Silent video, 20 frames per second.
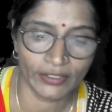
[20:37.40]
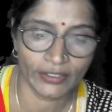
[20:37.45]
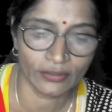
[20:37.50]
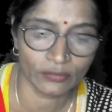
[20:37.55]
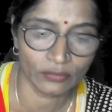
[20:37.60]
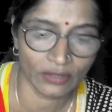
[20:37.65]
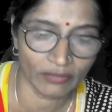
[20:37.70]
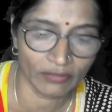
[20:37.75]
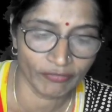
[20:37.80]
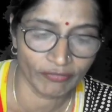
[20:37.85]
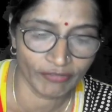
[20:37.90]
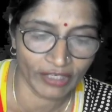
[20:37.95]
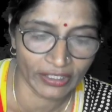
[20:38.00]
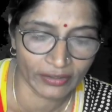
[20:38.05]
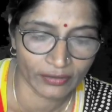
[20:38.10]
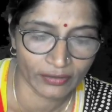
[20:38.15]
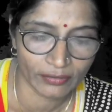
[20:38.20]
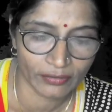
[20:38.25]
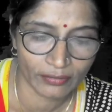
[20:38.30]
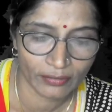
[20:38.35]
to the weight
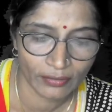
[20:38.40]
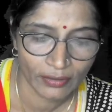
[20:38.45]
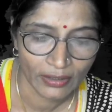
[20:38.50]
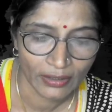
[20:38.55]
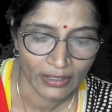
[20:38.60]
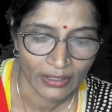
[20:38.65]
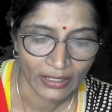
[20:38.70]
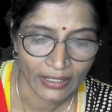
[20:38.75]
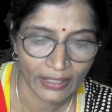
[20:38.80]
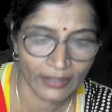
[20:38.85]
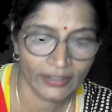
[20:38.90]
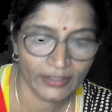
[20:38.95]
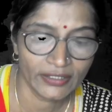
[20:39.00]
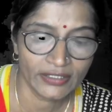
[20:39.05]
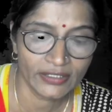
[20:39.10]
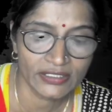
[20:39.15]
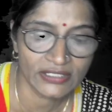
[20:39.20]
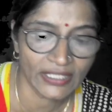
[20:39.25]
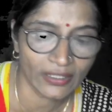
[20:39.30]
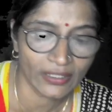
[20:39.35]
and it
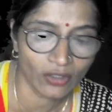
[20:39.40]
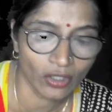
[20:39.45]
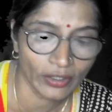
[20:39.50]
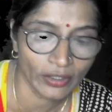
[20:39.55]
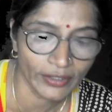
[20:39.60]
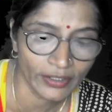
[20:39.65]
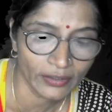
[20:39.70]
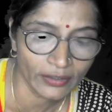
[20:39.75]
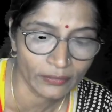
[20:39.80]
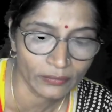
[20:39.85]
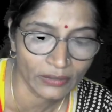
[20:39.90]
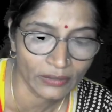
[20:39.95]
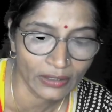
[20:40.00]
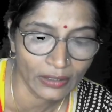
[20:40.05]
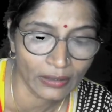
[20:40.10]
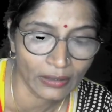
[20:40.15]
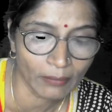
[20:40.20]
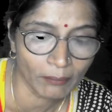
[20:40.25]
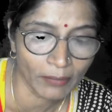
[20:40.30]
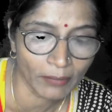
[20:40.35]
is according to the
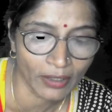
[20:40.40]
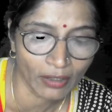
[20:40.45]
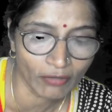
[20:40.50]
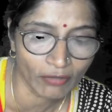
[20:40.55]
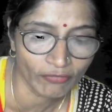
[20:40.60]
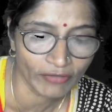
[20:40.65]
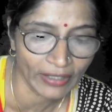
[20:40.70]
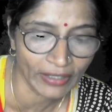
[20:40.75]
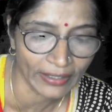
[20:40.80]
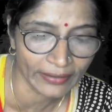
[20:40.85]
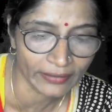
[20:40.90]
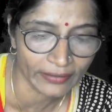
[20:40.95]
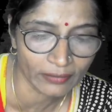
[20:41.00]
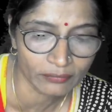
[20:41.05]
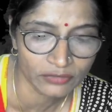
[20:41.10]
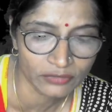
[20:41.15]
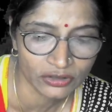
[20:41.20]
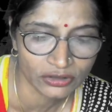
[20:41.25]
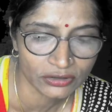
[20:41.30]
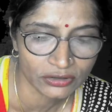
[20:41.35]
number of
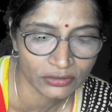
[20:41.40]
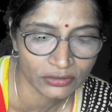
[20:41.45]
atoms.